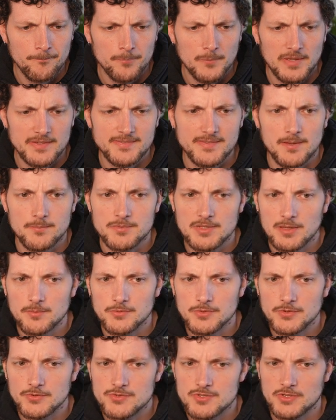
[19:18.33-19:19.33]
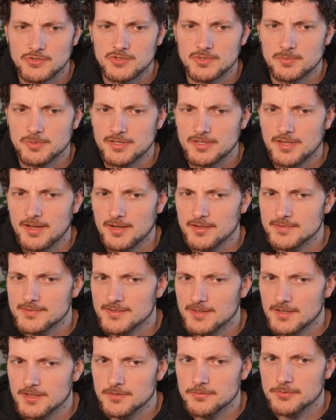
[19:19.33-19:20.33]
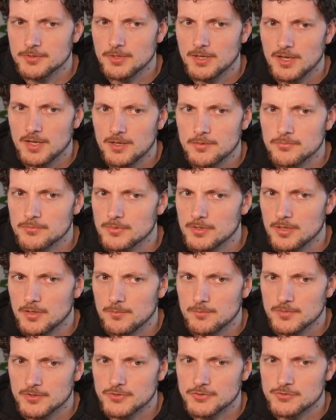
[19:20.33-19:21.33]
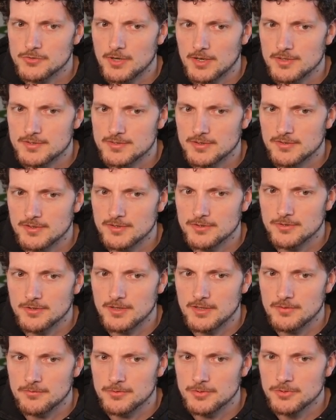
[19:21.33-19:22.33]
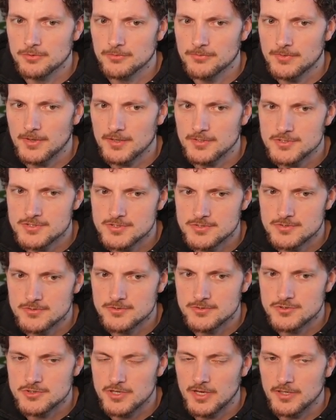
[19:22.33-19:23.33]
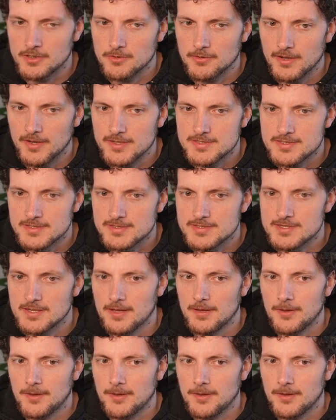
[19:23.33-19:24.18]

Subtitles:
That sometimes is just a bit nicer if you have a struct, and then you can have a new function to generate it.